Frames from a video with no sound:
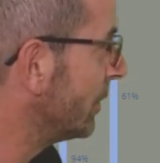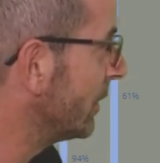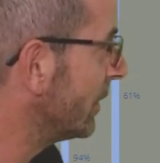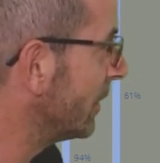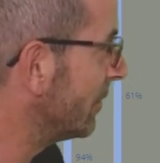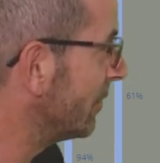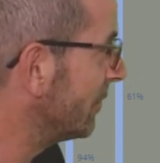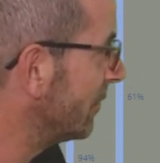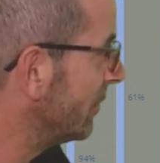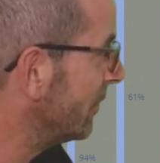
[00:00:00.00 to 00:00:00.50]

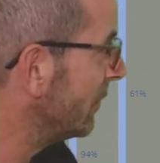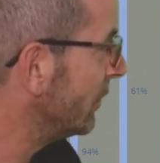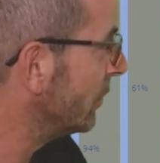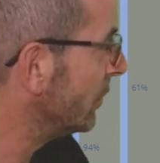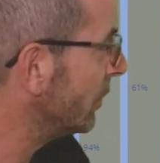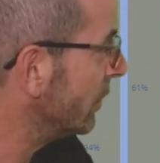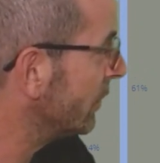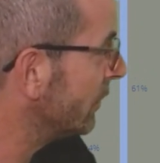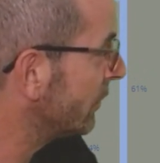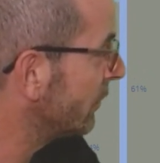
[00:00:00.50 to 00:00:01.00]
but
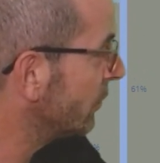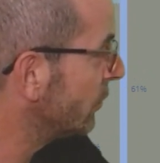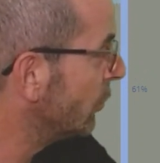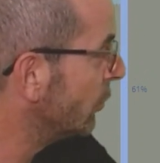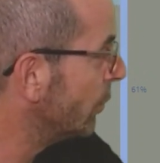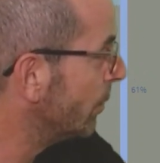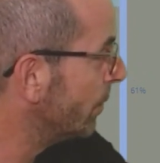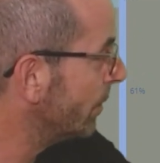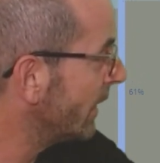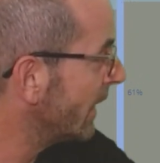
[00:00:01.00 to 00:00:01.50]
not at
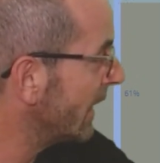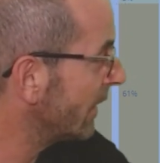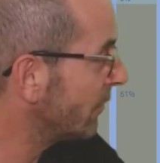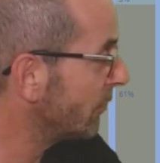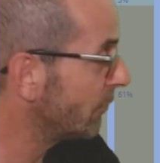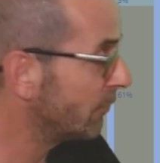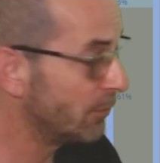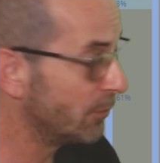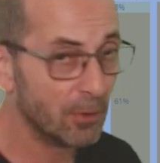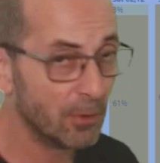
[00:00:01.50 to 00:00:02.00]
all bad
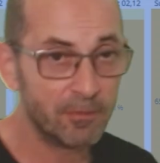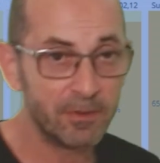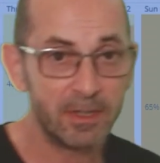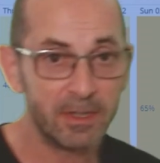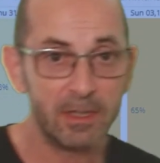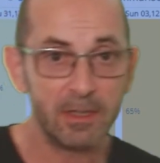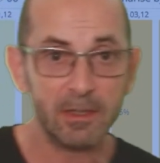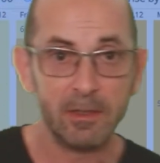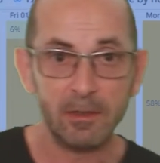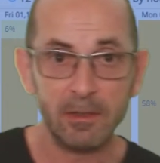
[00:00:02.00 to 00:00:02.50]
for
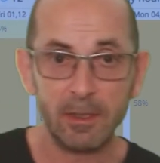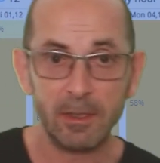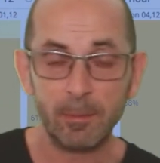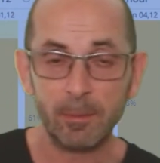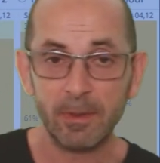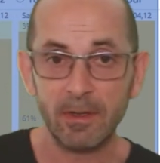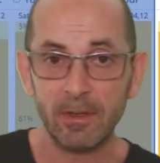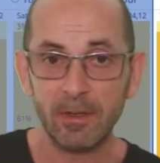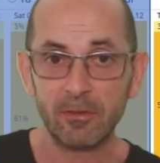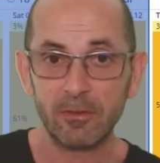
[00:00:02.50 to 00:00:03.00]
the early
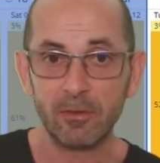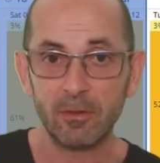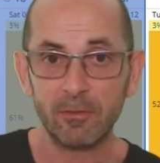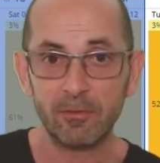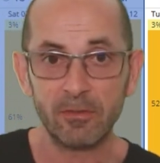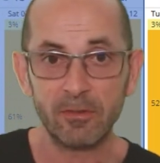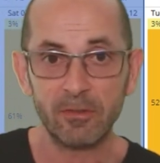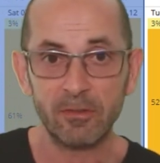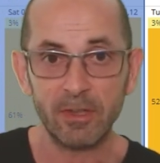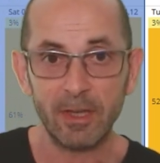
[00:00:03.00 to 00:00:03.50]
part of
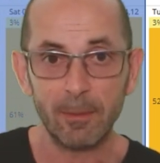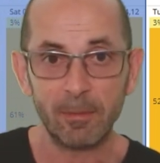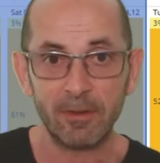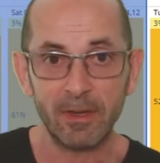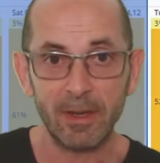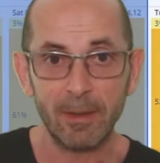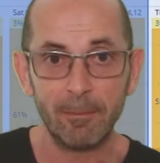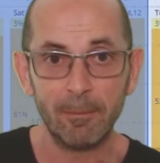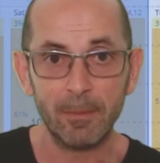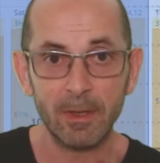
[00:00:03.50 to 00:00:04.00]

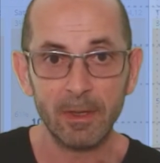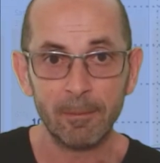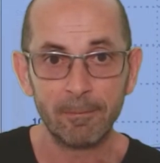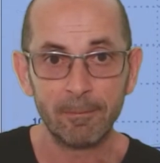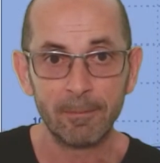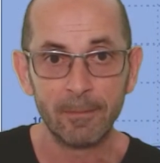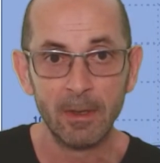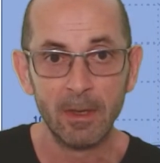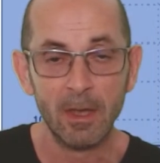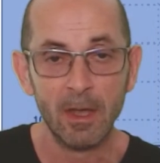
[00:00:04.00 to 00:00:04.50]
September.
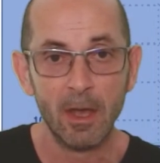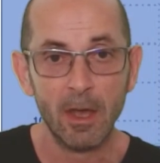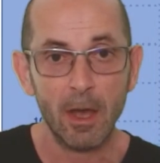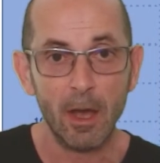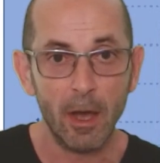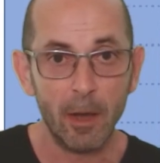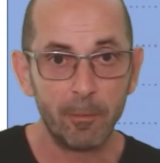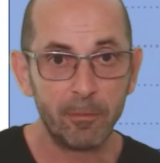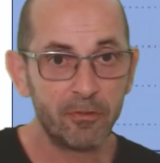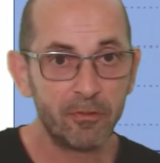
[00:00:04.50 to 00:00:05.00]

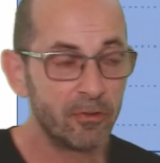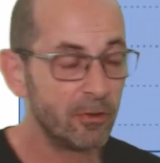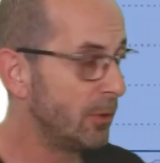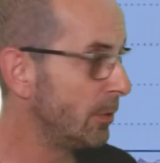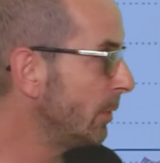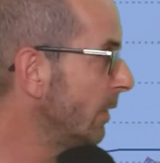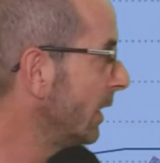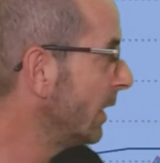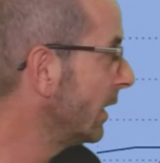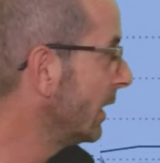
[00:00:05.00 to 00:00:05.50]
Up
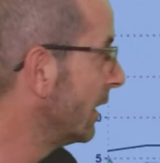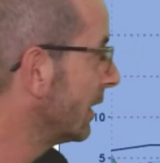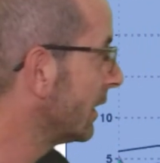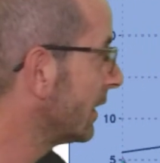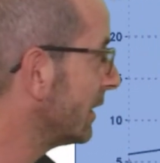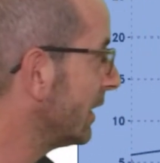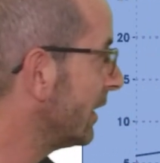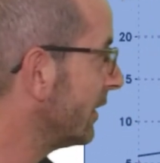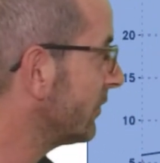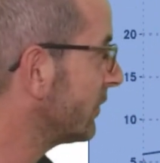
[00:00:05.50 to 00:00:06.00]
to
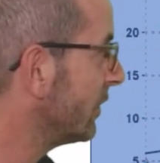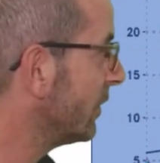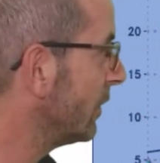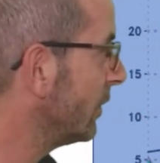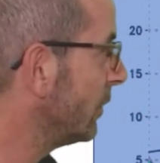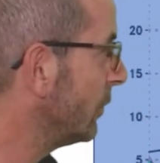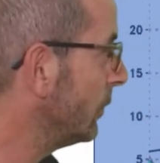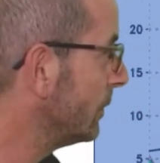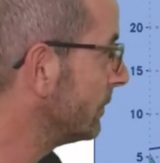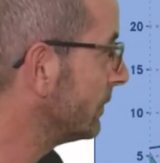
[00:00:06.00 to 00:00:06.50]

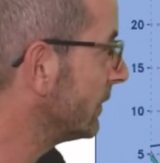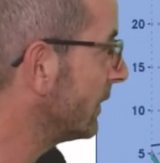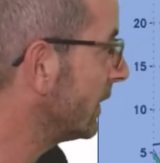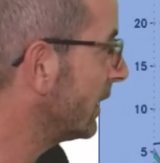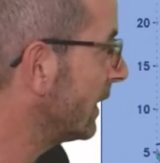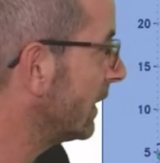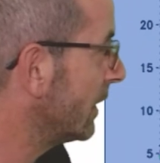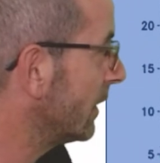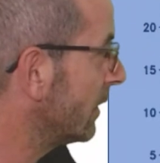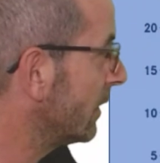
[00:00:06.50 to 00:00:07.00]
Glasgow,
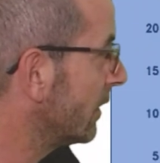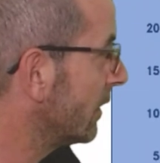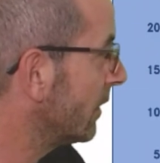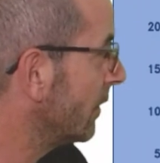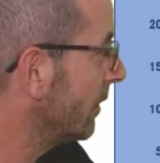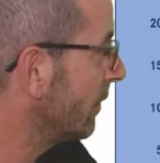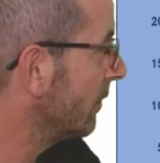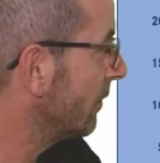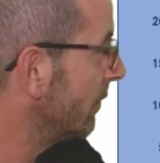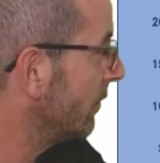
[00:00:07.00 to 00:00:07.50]

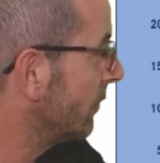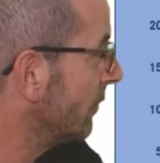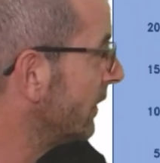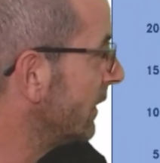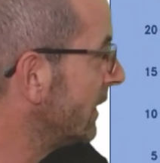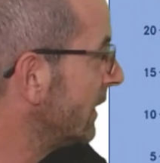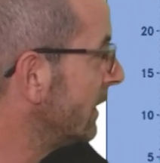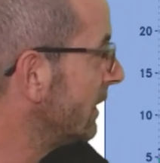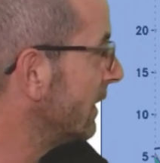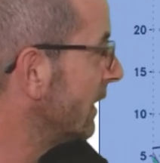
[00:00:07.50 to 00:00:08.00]

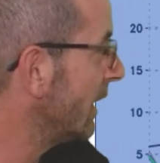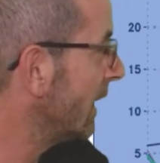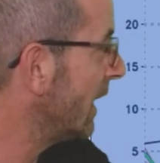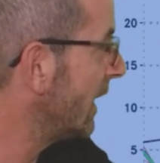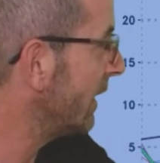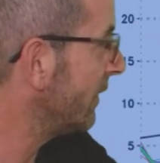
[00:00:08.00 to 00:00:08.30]
the air